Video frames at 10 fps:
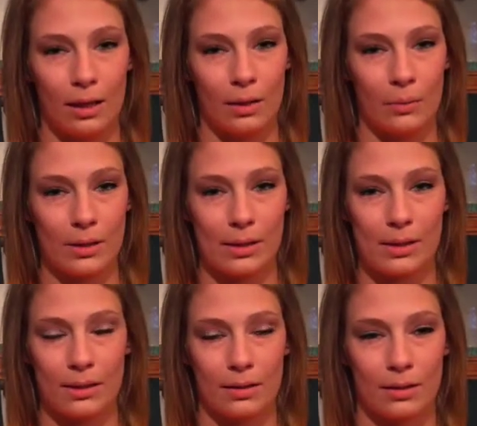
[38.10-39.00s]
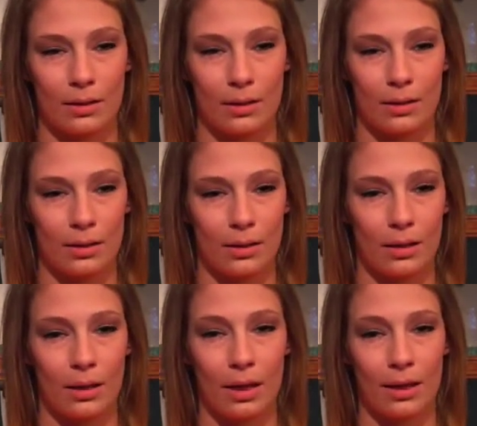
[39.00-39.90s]
It was
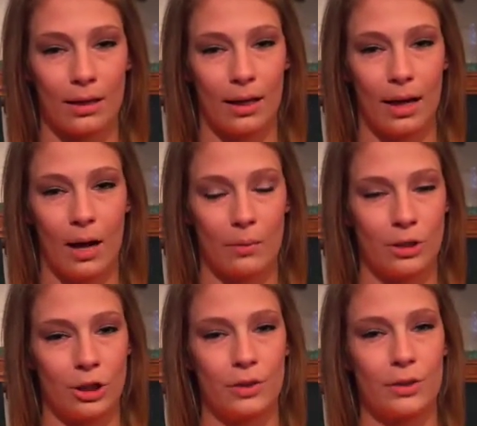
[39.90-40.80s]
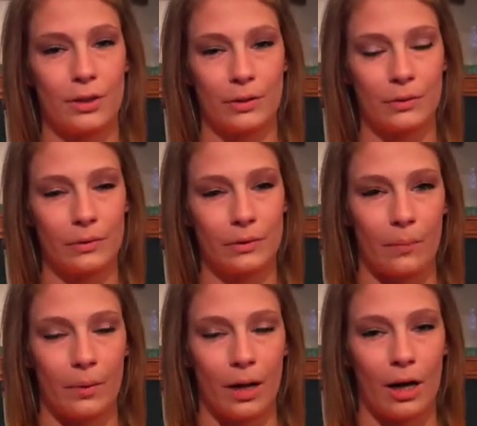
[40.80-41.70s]
nothing that I was used to.
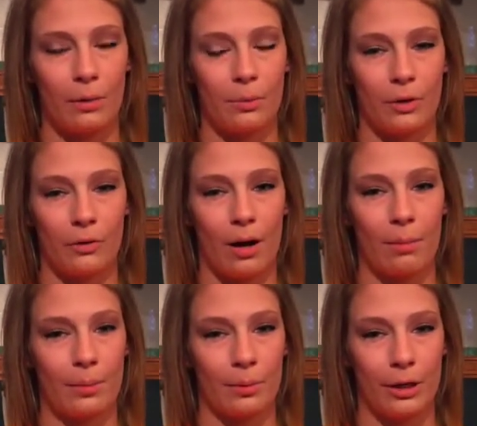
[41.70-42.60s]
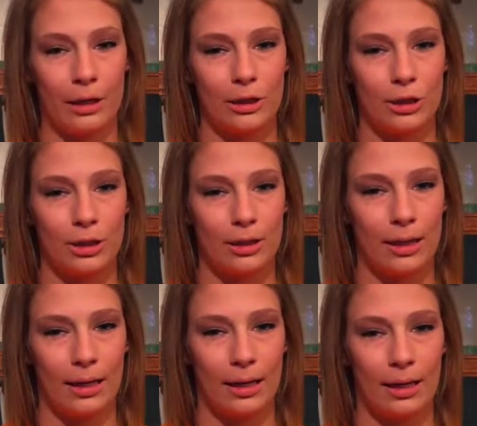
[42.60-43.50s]
We heard Brother Robert preach,
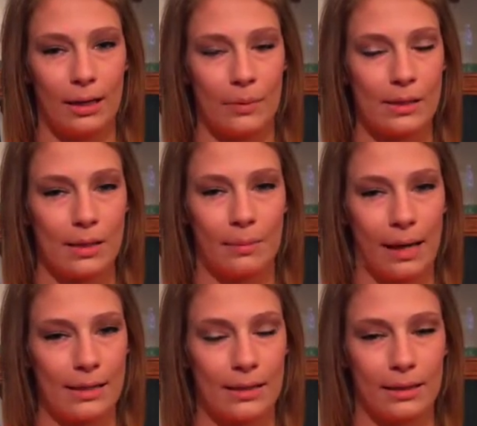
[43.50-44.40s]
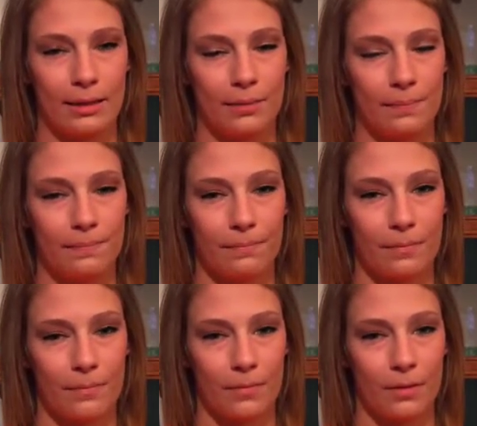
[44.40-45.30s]
and it was amazing.
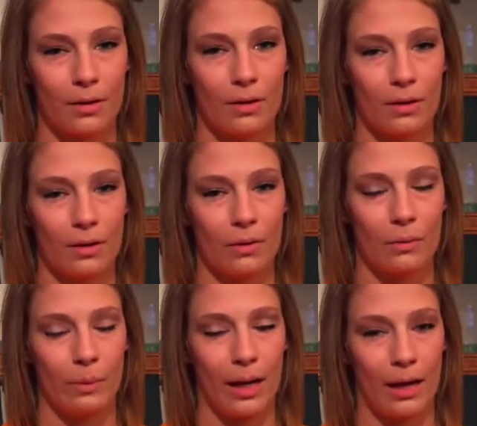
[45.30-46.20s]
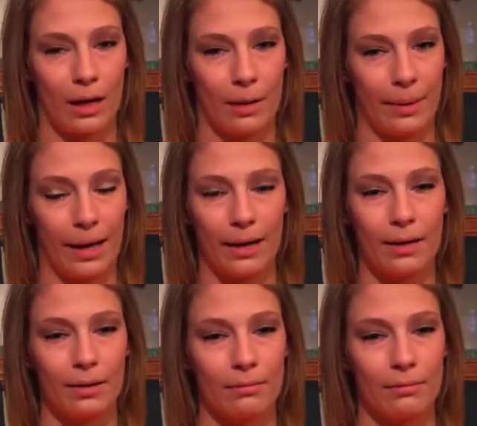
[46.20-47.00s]
We had to go back.